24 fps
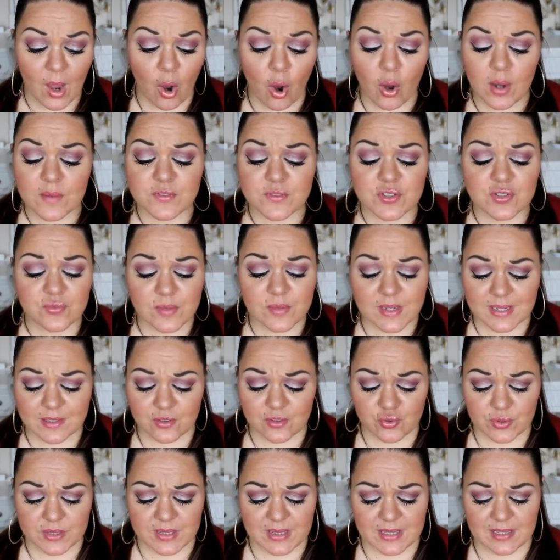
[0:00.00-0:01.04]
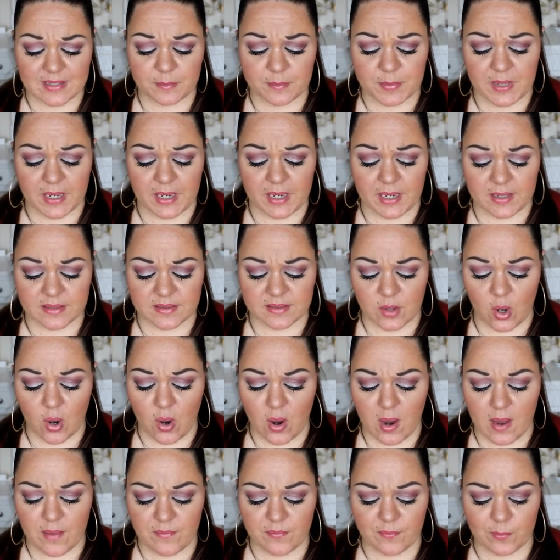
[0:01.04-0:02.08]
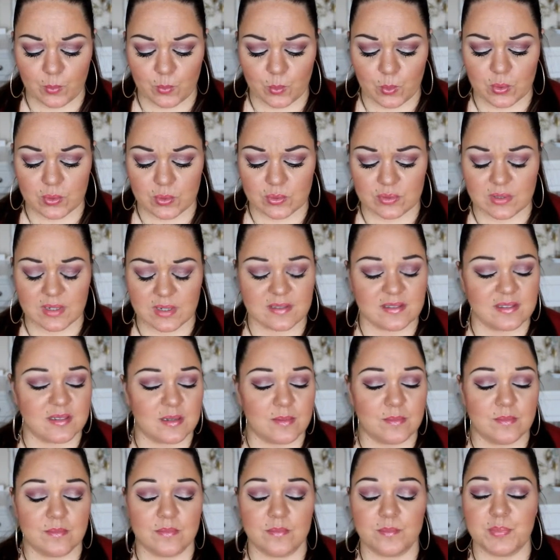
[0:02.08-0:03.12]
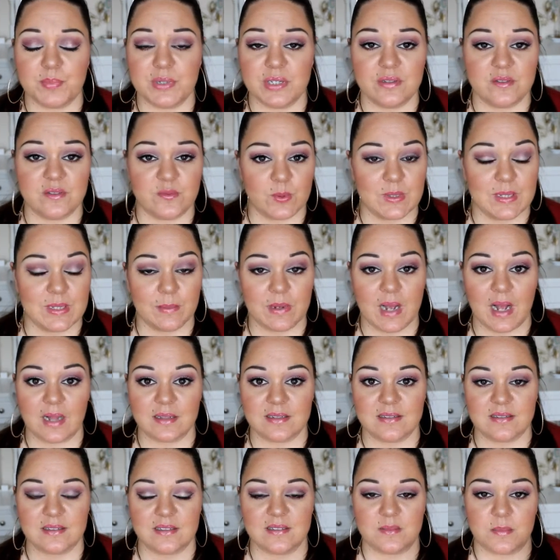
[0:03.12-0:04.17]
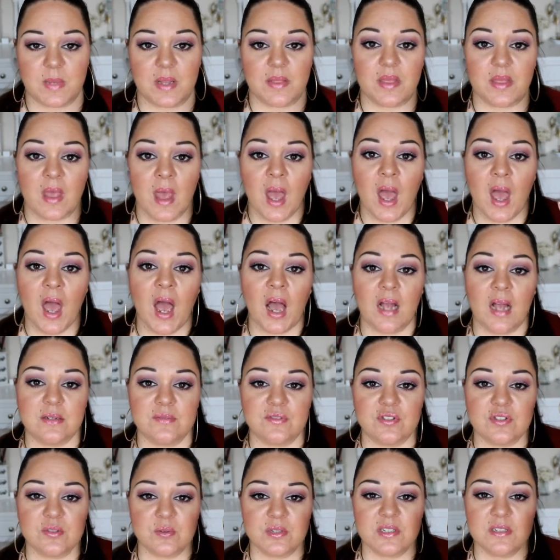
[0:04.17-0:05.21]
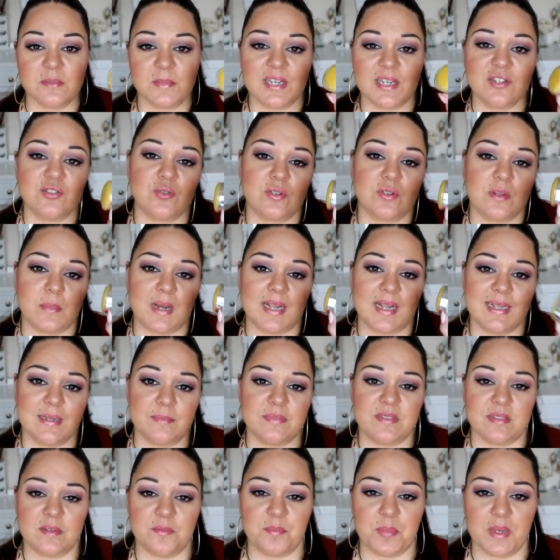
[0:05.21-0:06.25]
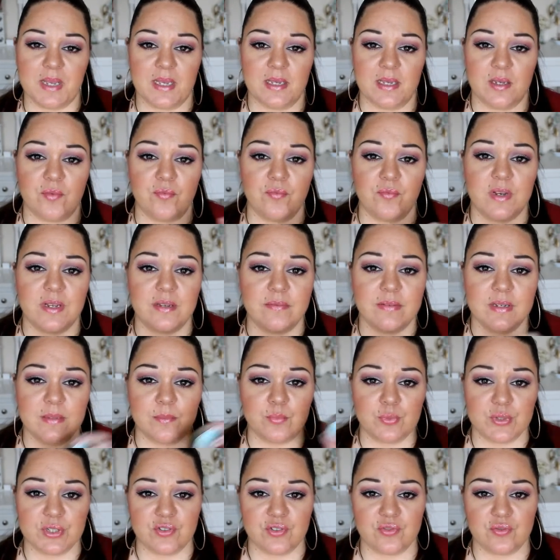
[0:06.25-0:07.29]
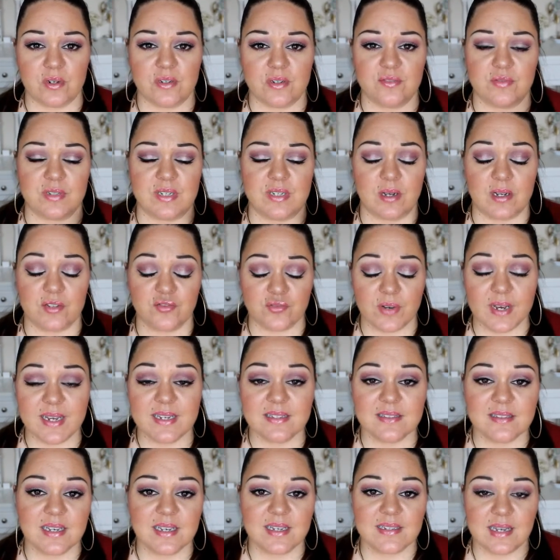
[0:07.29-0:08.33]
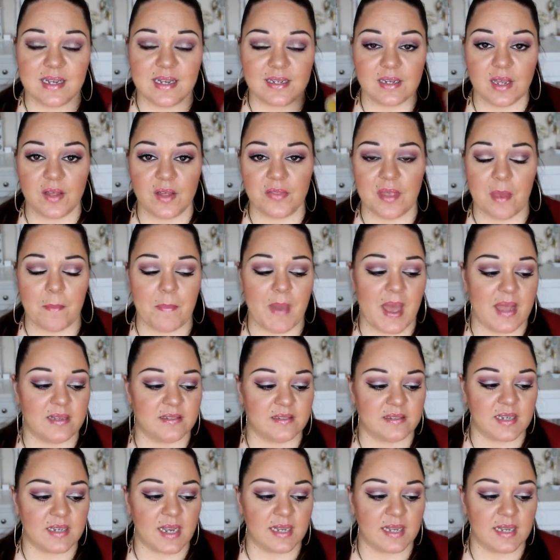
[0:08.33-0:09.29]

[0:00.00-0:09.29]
I've just really enjoyed this because I've worn some beautiful lip colours this month, and I've just wanted to make sure that my lips have been really, really moisturised, really hydrated and at their best.